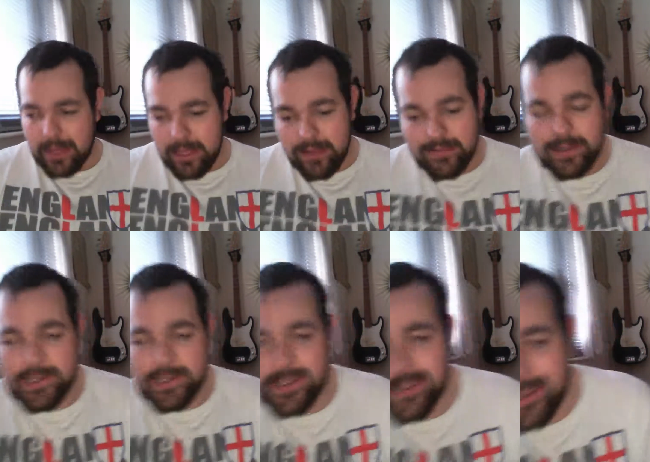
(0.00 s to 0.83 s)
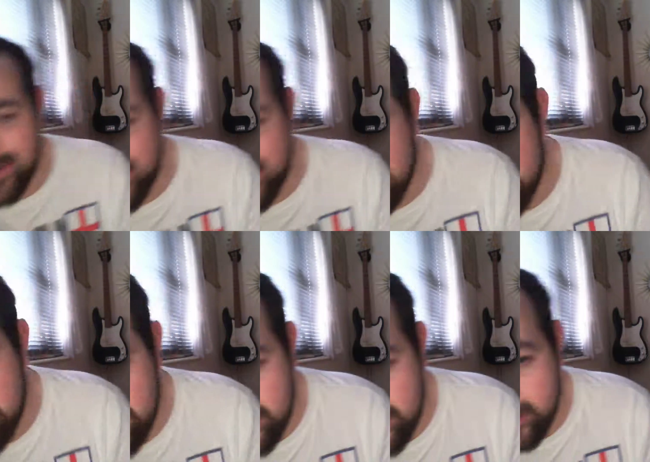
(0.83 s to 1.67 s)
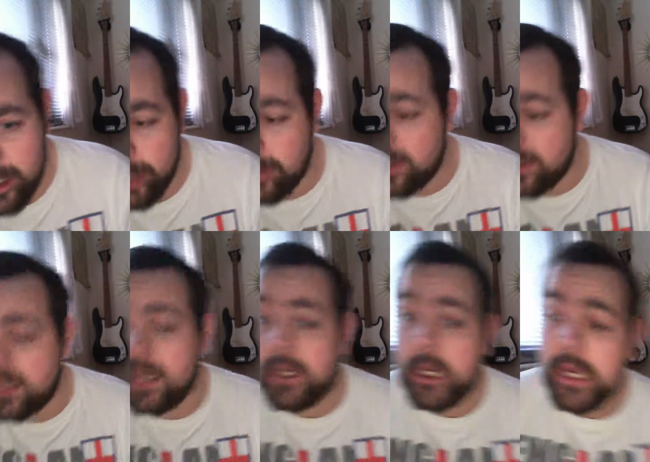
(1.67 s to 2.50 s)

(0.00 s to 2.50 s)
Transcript: Thanks to Total E liquid dot co dot U K,